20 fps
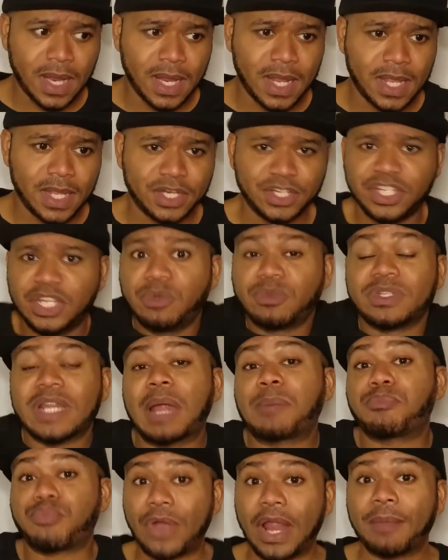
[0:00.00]
She was not
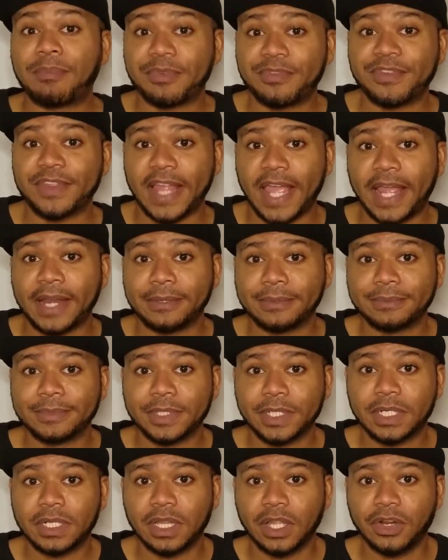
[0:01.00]
prepped for that,
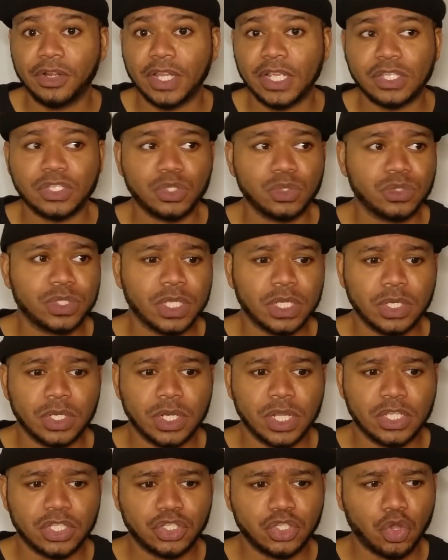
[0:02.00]
clearly. Susan is
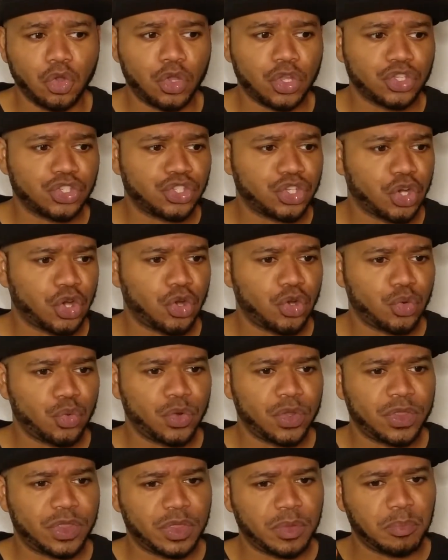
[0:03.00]
so concerned with
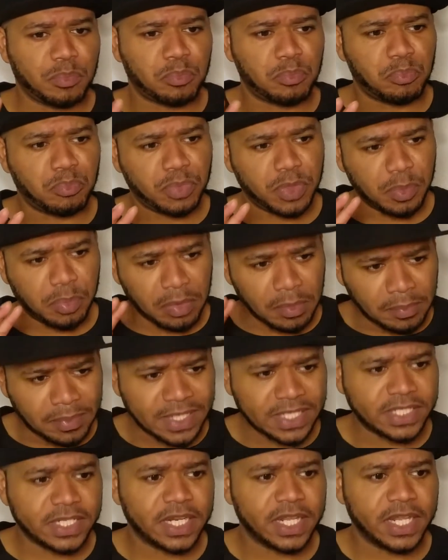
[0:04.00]
the, the
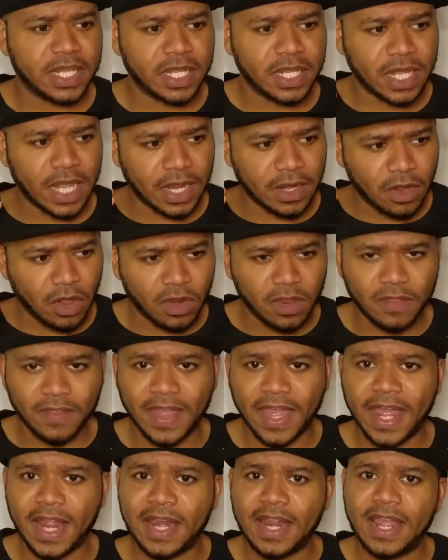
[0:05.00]
publicity and all of
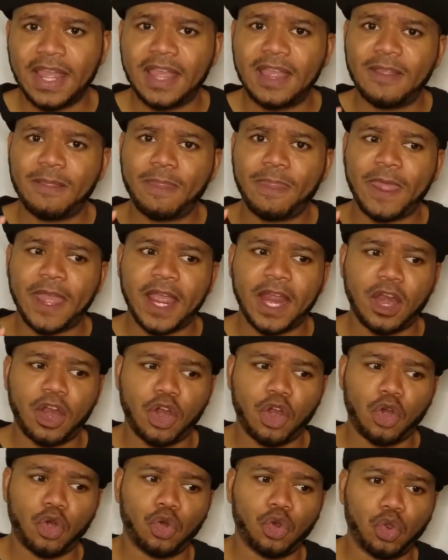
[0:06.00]
that, that her
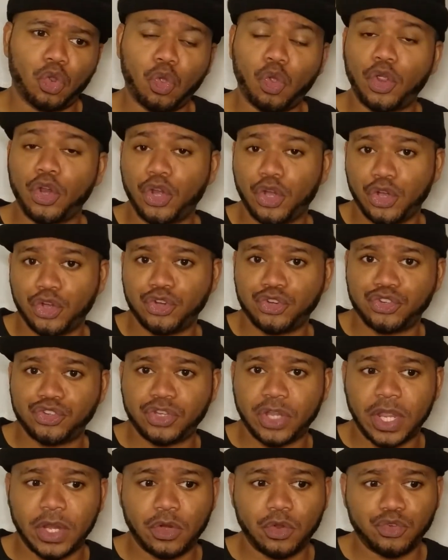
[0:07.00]
lawyers and
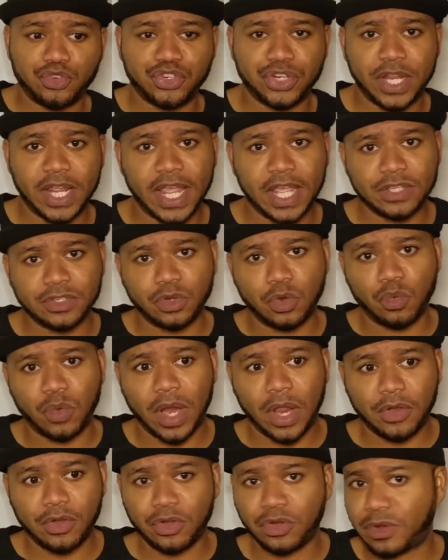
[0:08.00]
who she has around
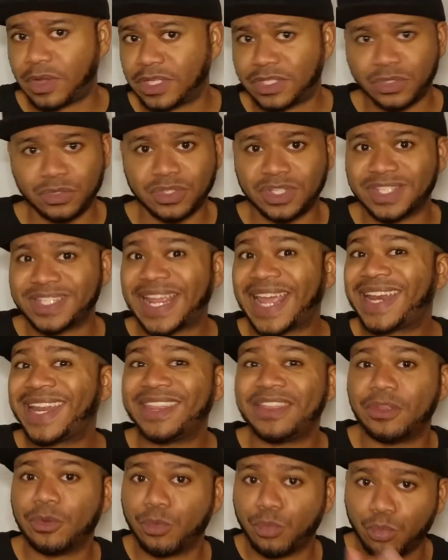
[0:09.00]
her, because Susan's not in,
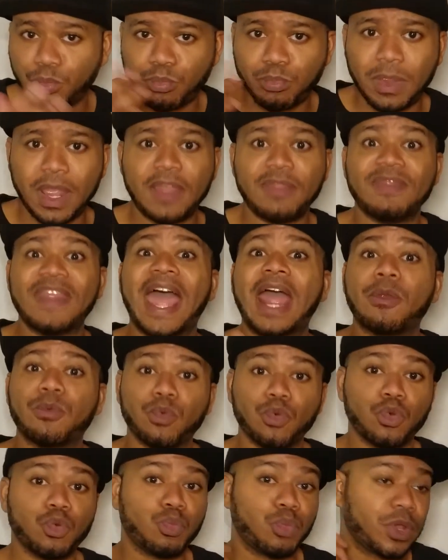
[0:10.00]
the, in that
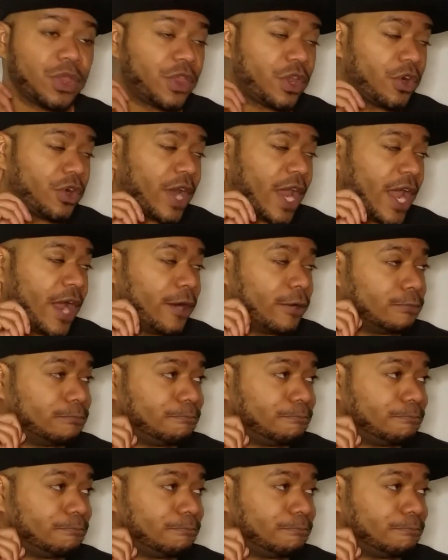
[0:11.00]
room with her now,